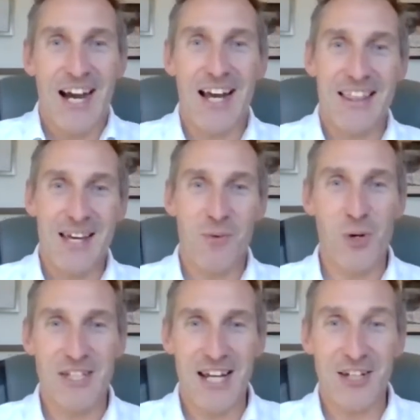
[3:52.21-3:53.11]
and then
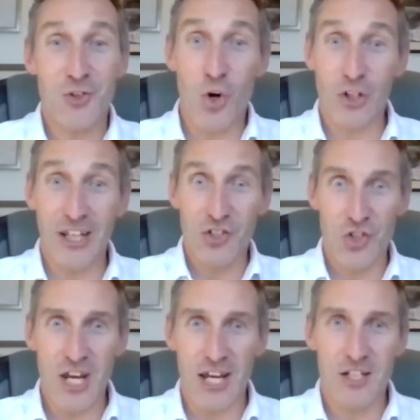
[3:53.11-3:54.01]
we take stock each
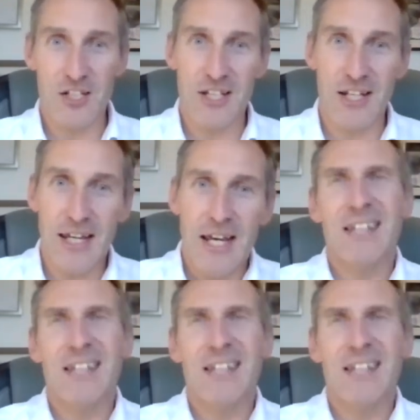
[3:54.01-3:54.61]
year to say,